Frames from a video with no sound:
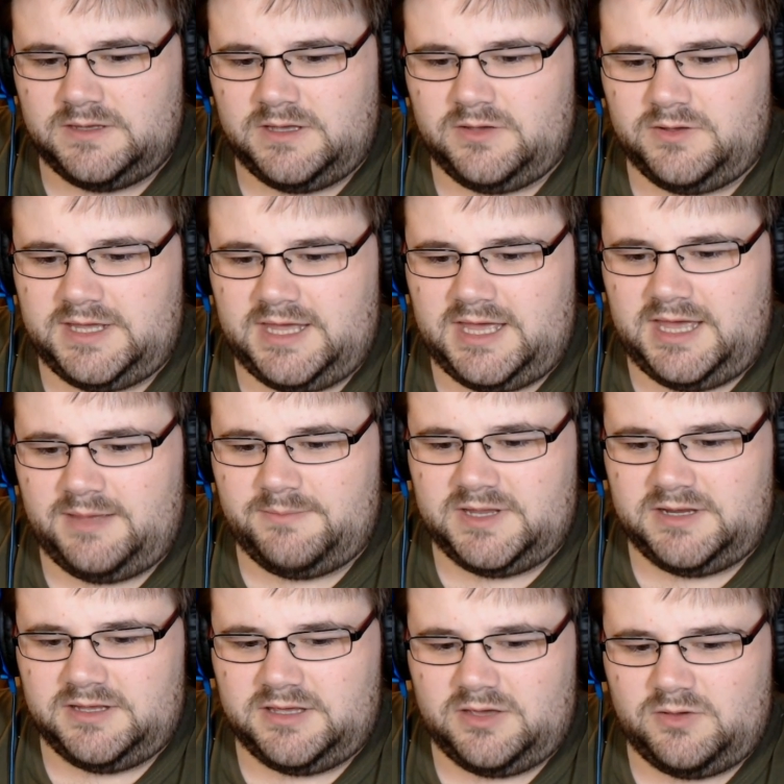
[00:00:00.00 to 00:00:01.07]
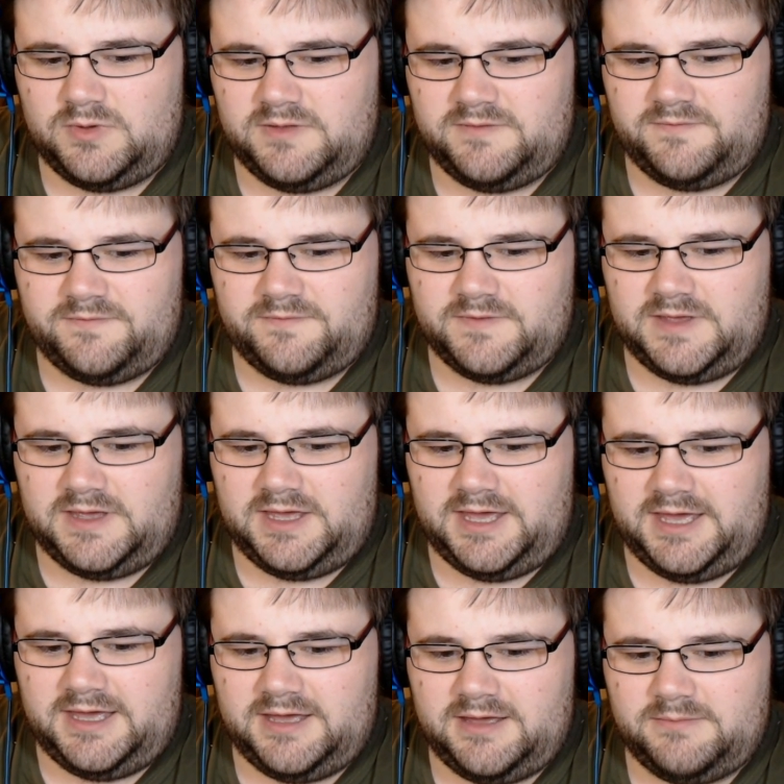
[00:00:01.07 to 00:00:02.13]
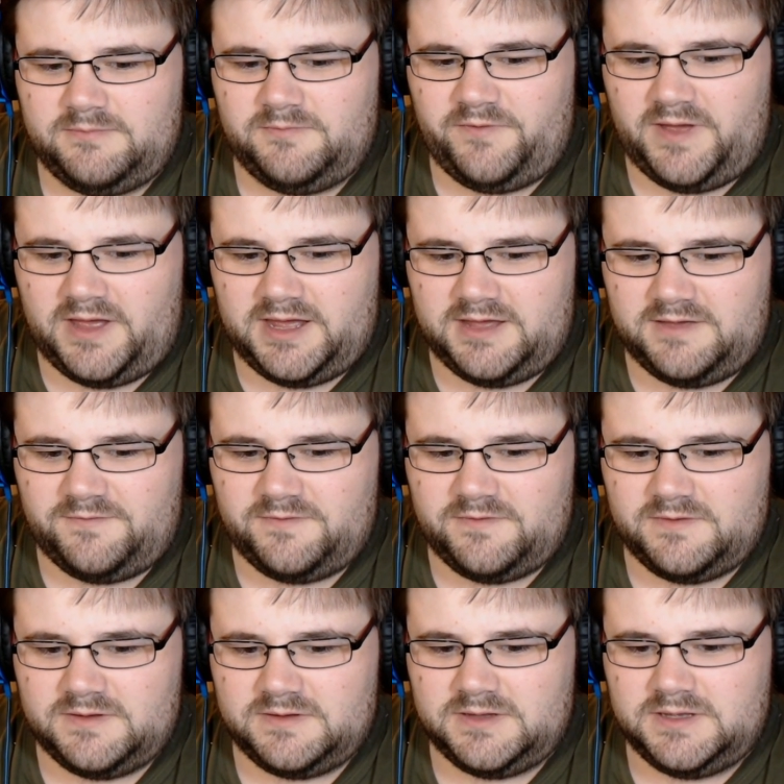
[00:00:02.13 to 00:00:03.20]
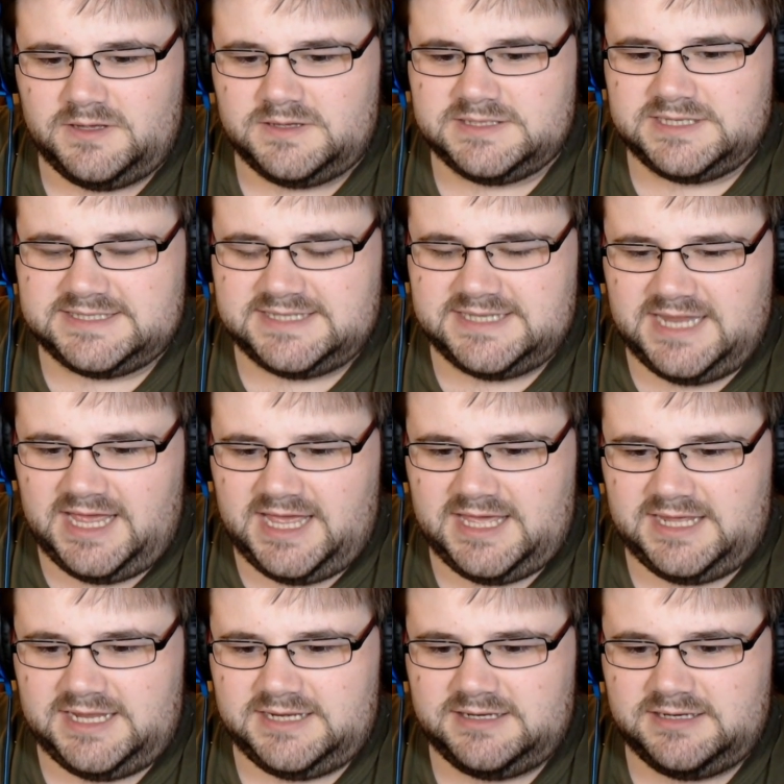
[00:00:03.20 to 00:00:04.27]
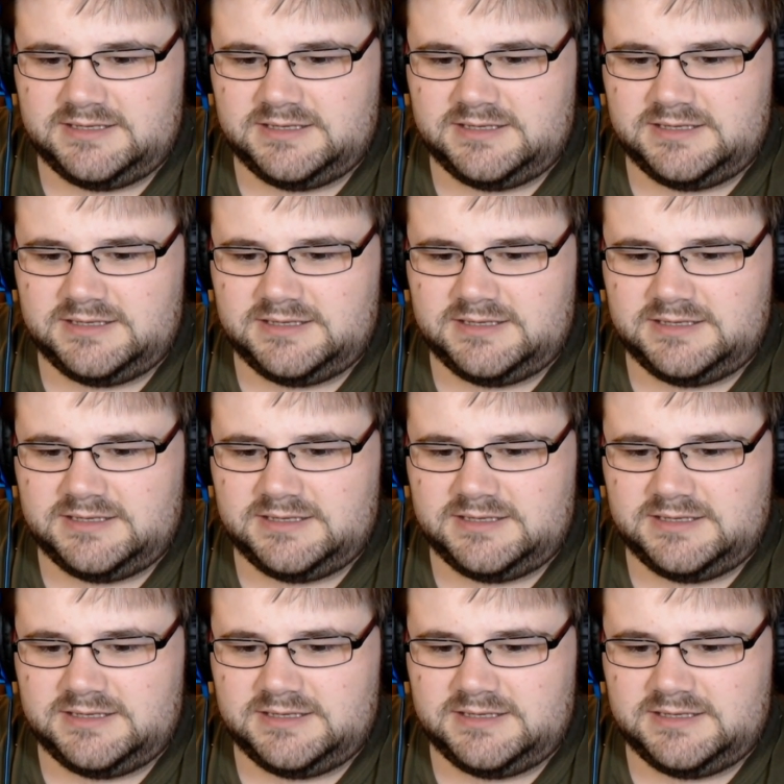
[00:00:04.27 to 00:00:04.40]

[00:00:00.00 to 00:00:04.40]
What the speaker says: Okay, I'm going to go with 5. So that's 9.